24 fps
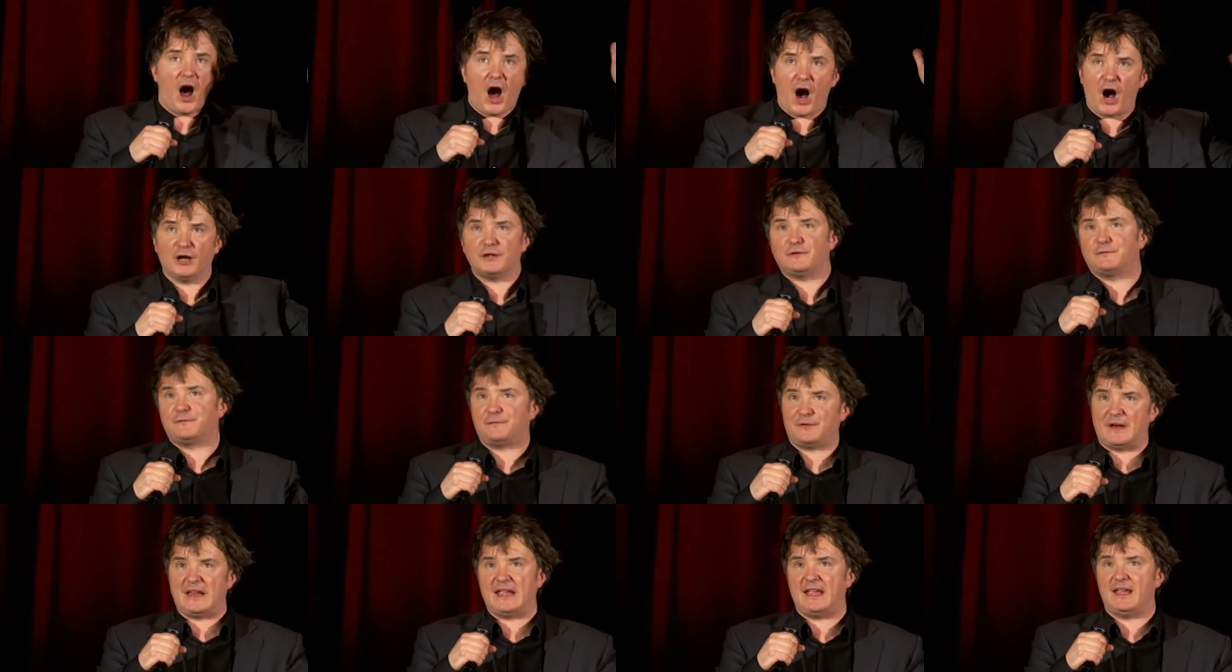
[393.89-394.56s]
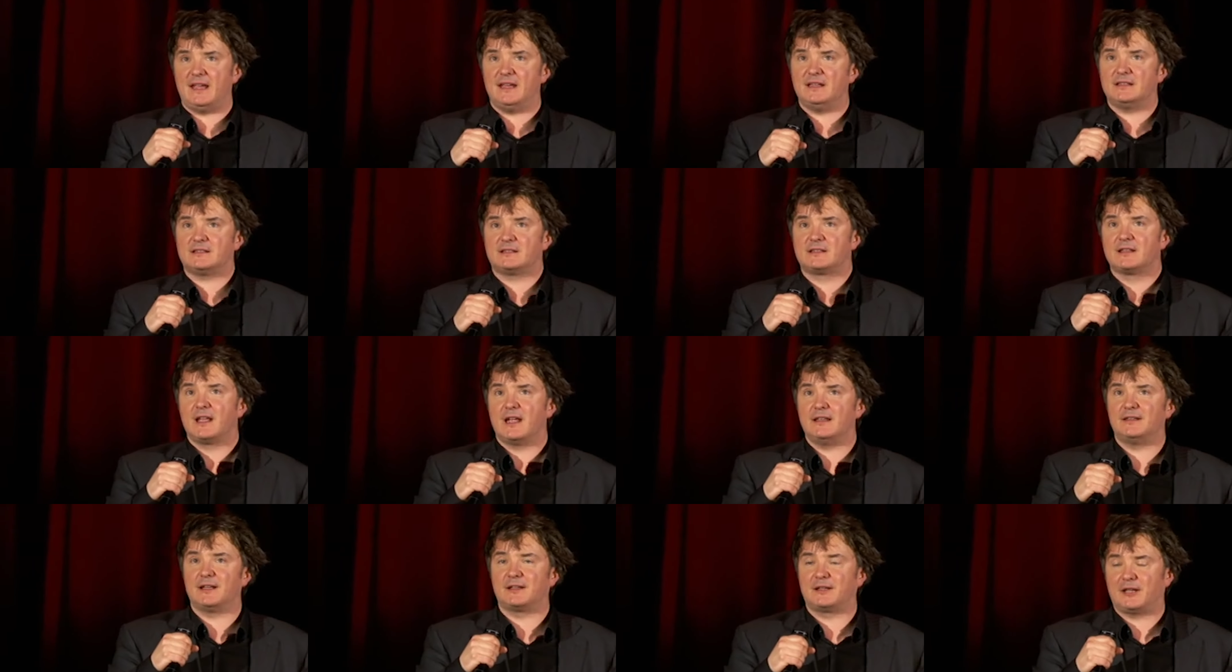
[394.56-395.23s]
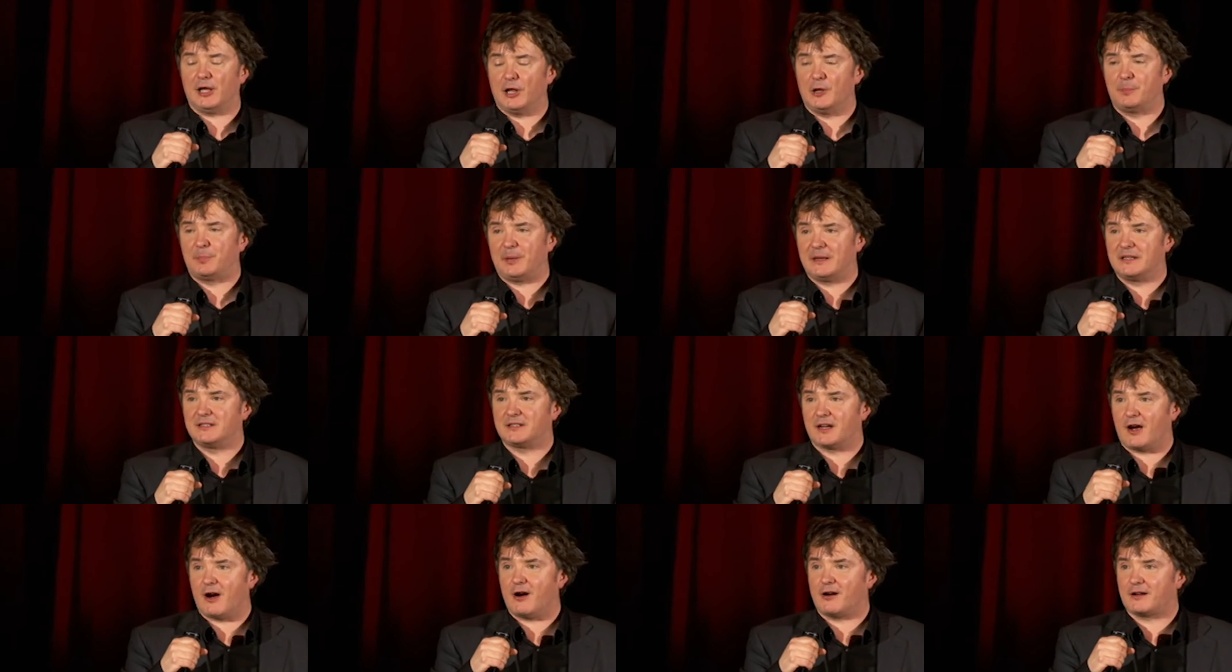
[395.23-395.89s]
hot fleas in the
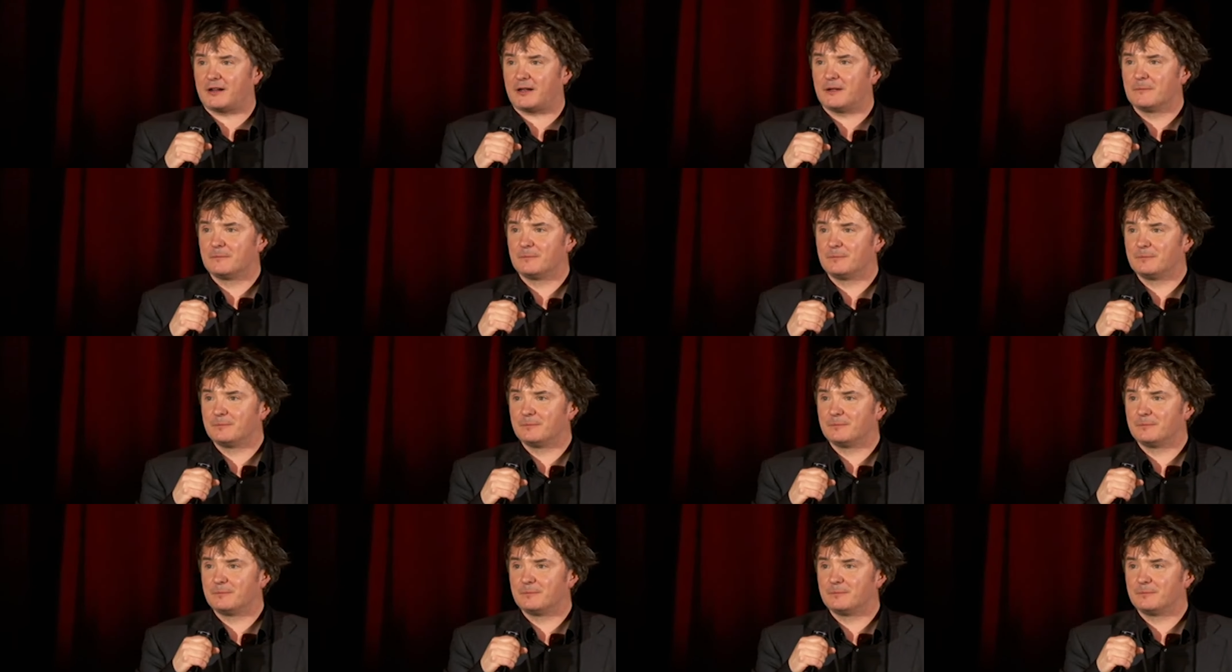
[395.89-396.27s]
gulping dark.